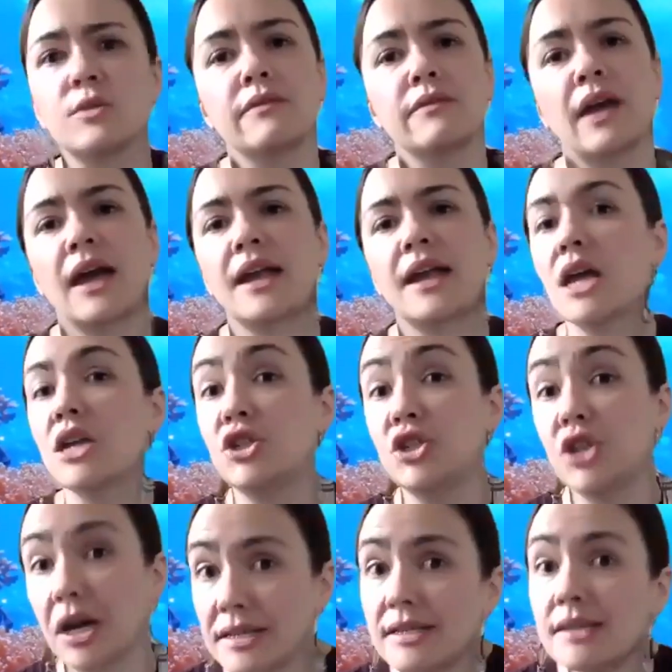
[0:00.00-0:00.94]
We've had
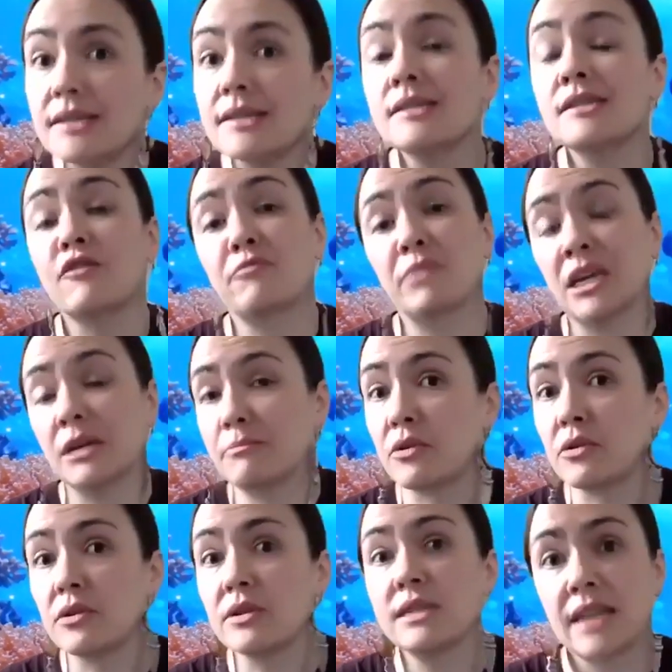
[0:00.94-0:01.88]
dozens of
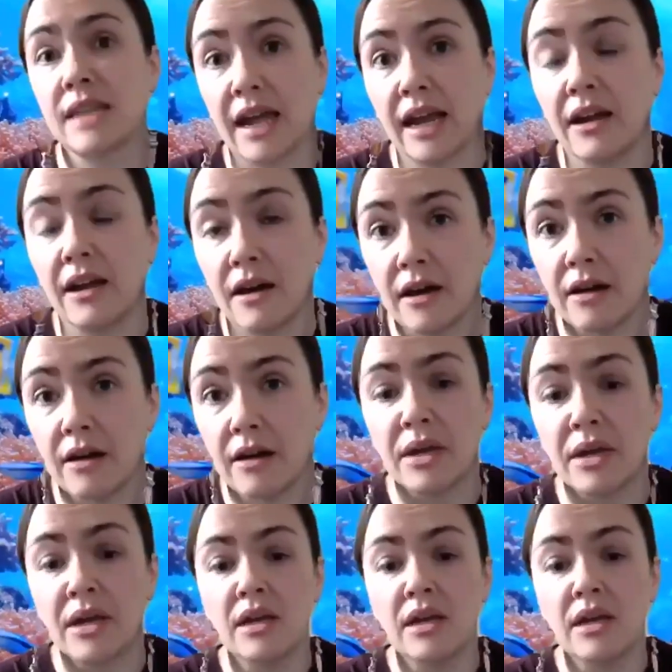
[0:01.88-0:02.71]
people sign up